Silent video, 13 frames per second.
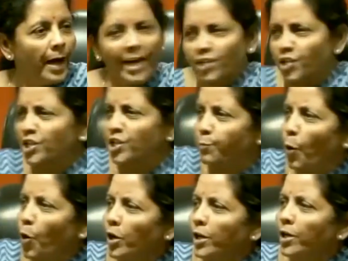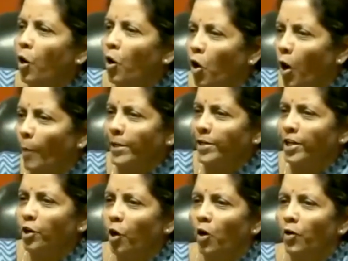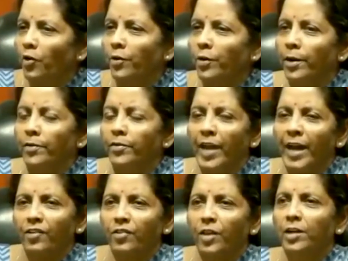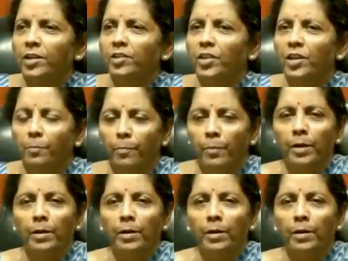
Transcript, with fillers: Has she spoken or commented on that Dalit in